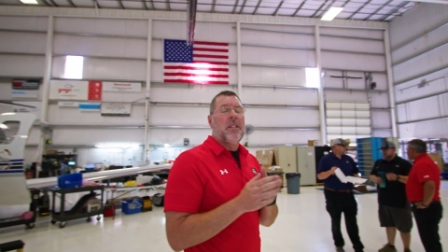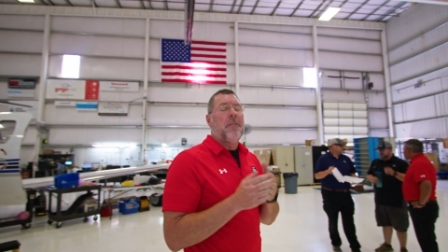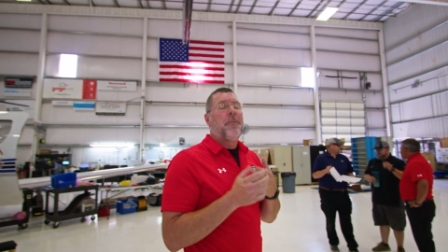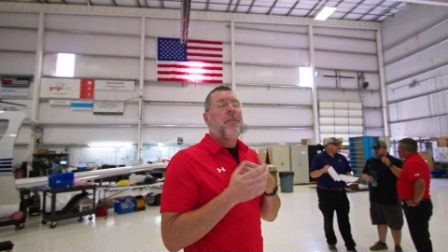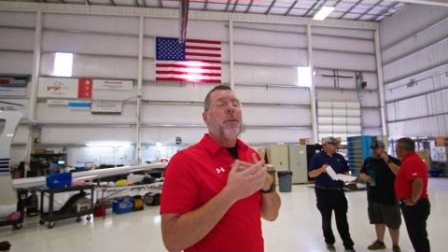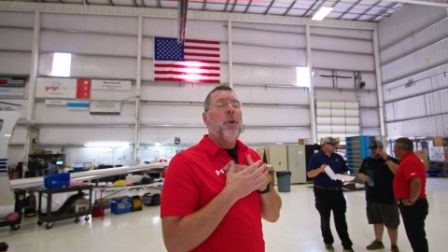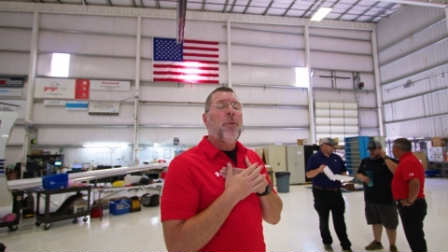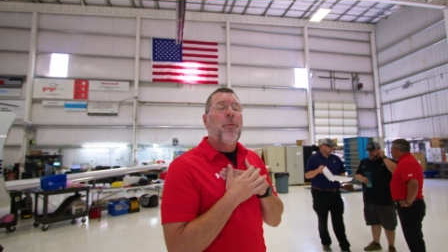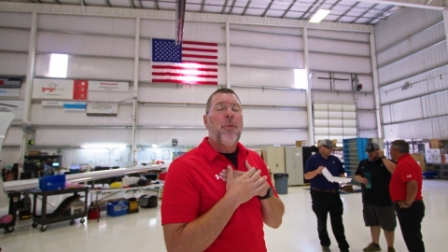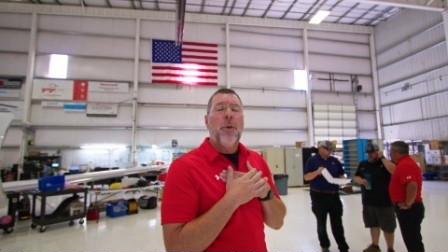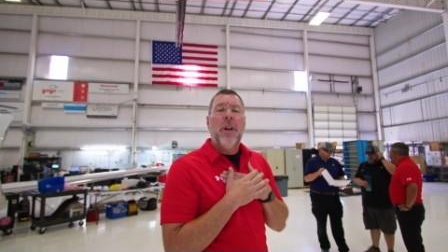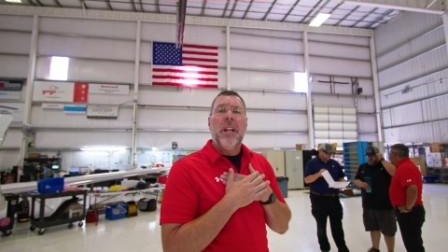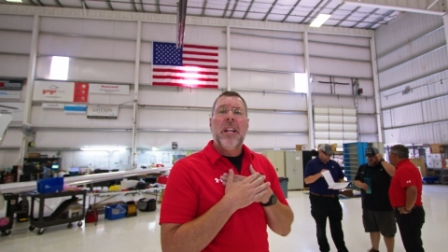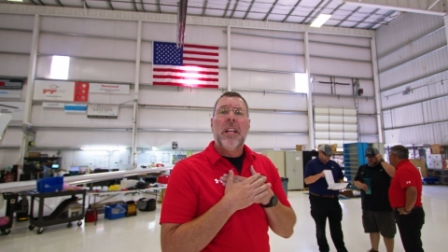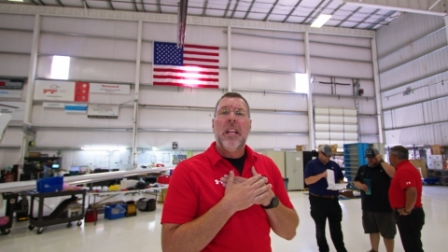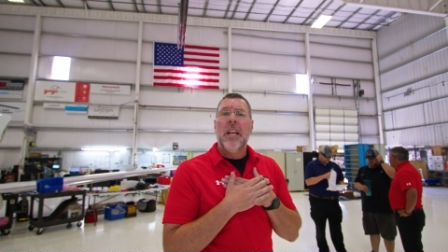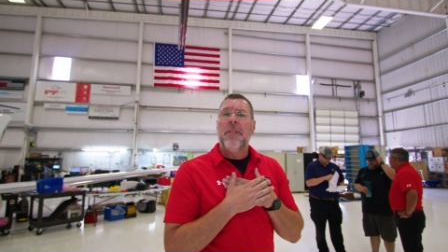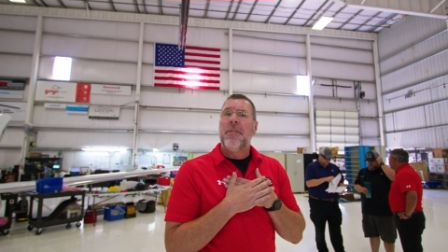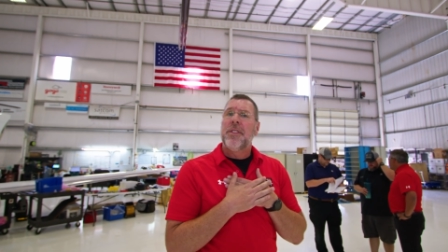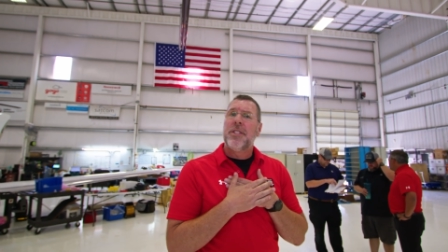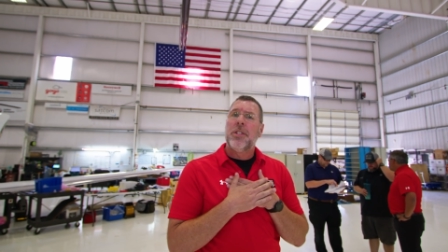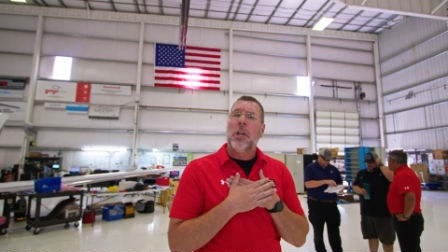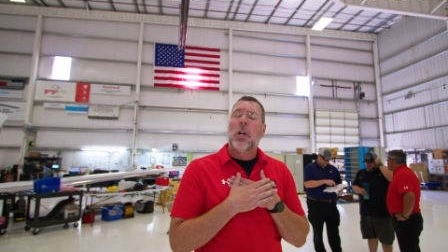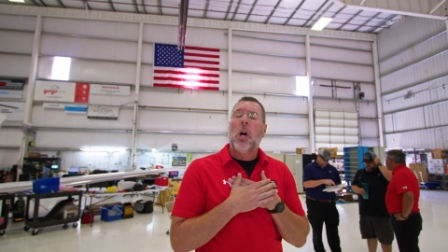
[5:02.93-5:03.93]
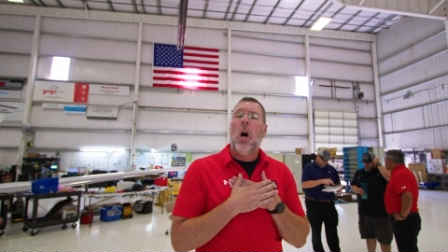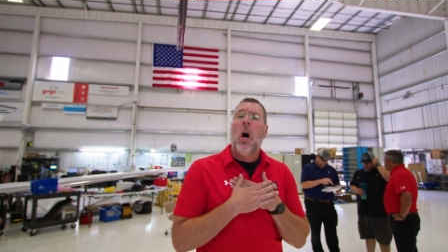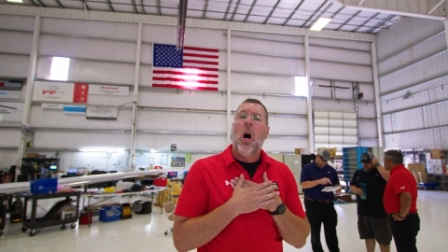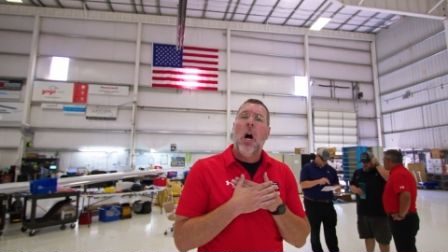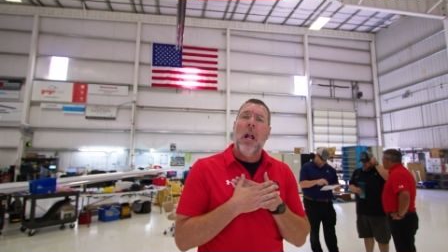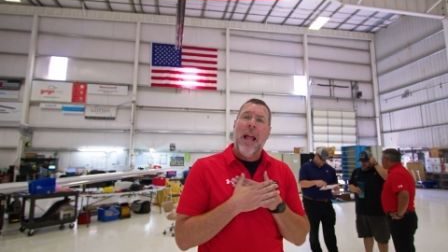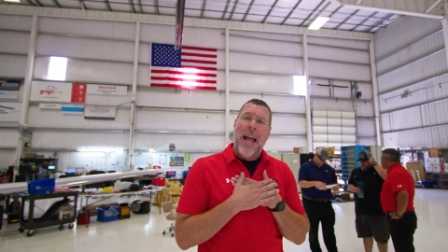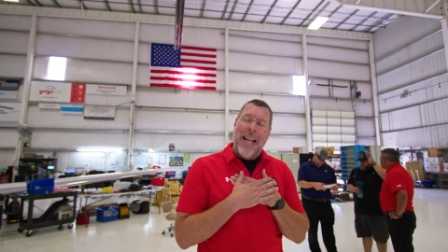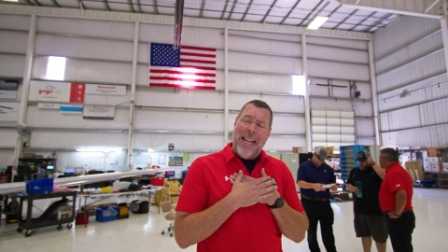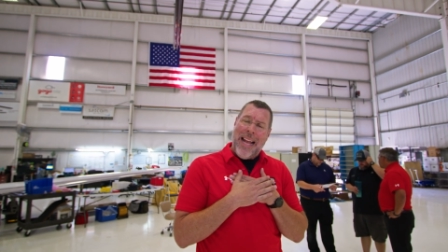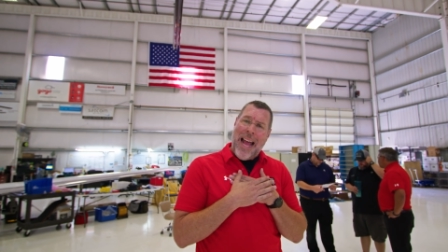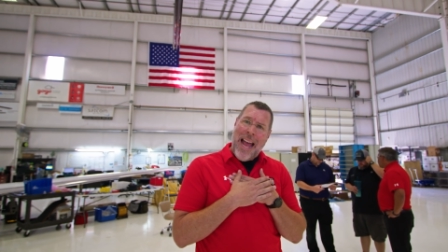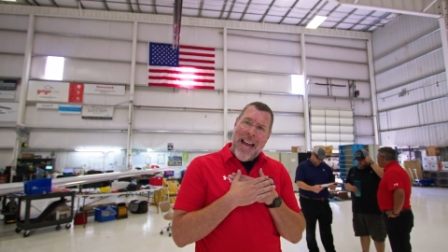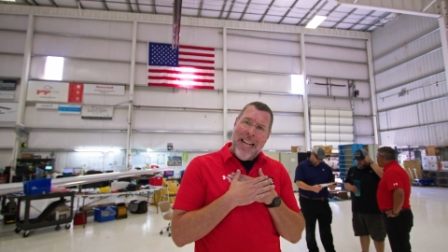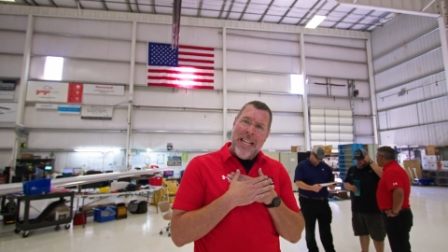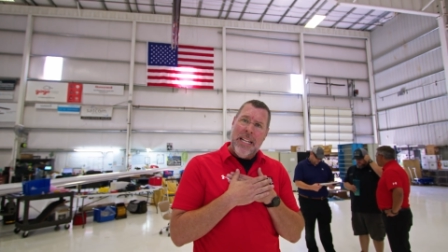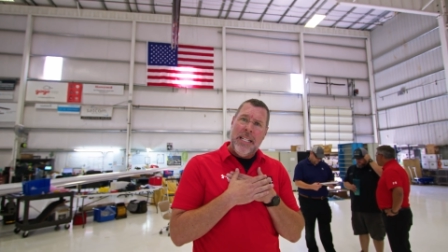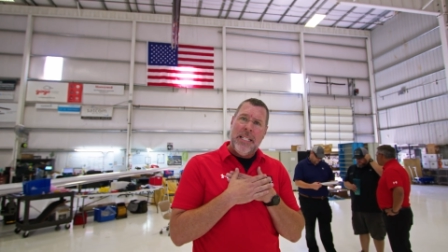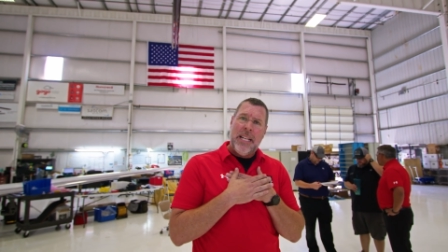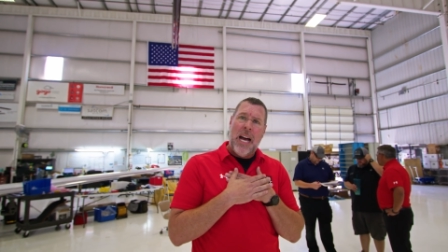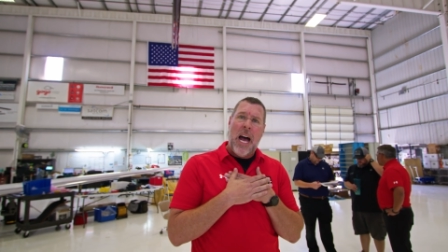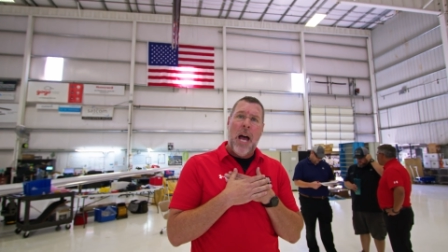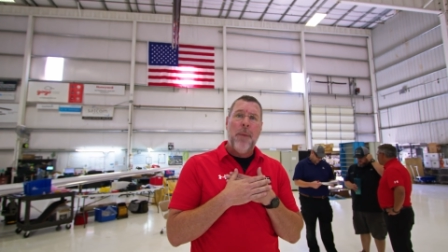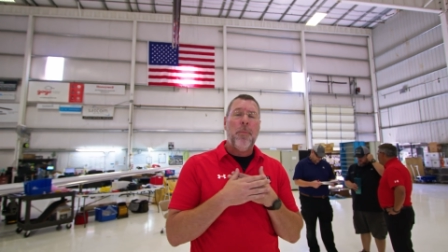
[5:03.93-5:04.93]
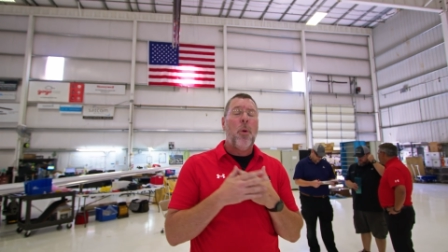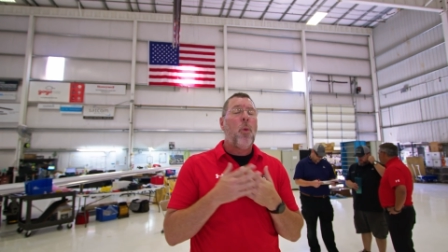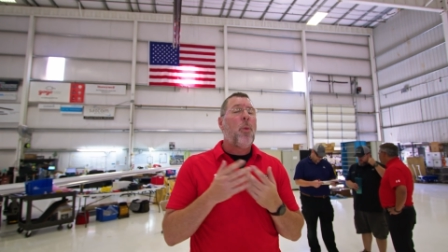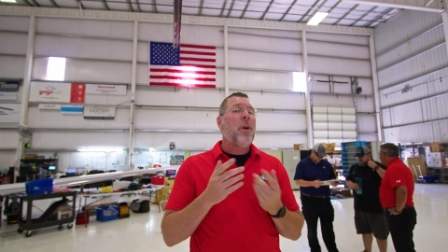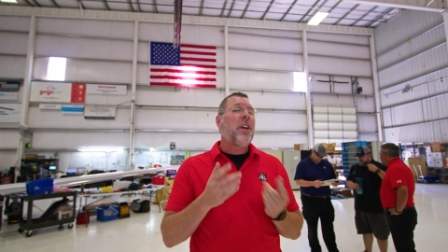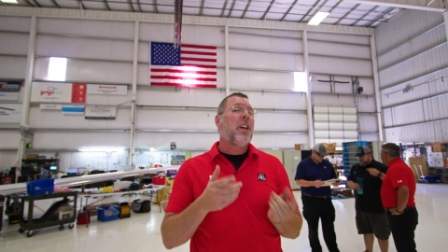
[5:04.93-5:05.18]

feel free to give us a call at any time and we